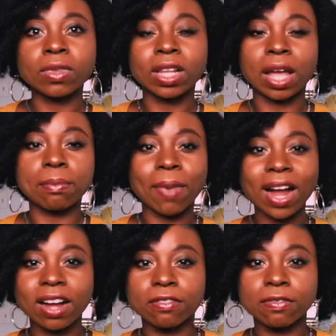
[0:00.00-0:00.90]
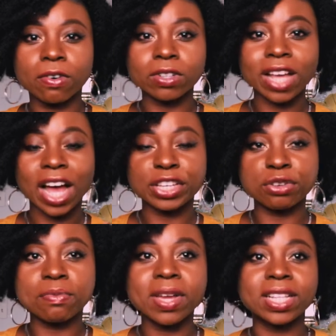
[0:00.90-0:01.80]
like back and forth
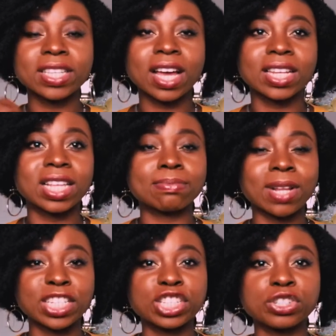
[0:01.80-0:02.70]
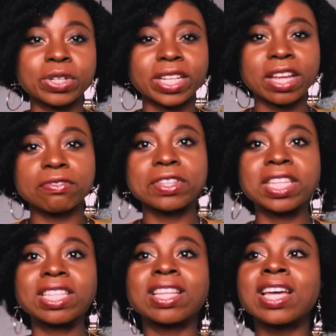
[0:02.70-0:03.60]
argument and explanation and
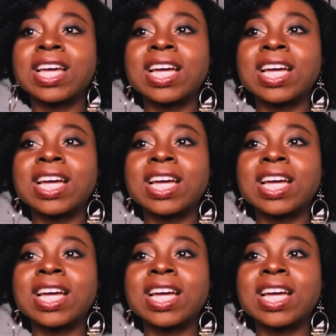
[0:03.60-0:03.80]
everything.